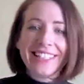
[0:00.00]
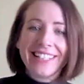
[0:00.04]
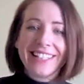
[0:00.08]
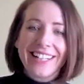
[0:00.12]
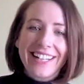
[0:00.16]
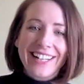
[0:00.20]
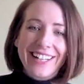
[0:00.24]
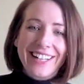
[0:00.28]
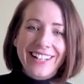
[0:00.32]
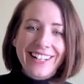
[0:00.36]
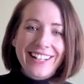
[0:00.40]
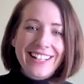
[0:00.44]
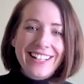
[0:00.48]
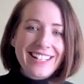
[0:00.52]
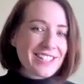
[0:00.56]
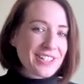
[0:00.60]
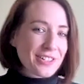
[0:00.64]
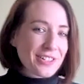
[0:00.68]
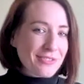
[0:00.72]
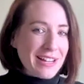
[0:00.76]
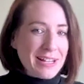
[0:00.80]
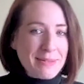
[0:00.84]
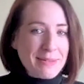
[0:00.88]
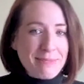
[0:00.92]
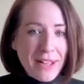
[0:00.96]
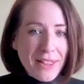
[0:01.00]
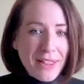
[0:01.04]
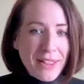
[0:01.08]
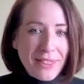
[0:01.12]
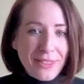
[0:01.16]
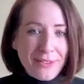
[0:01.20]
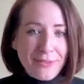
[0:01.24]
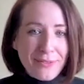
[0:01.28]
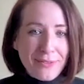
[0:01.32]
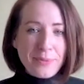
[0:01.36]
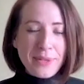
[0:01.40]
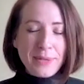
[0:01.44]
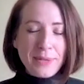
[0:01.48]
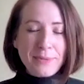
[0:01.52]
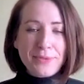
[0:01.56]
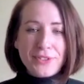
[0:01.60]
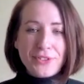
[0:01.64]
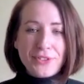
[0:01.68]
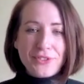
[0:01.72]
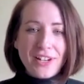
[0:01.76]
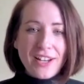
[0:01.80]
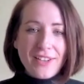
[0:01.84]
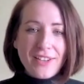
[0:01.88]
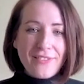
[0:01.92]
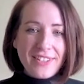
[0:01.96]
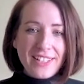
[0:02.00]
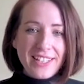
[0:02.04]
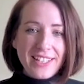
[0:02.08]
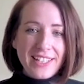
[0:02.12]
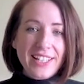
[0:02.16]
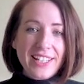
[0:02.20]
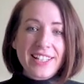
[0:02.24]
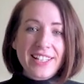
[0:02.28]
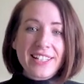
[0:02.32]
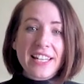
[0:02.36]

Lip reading: It's a great month for people to try vegan,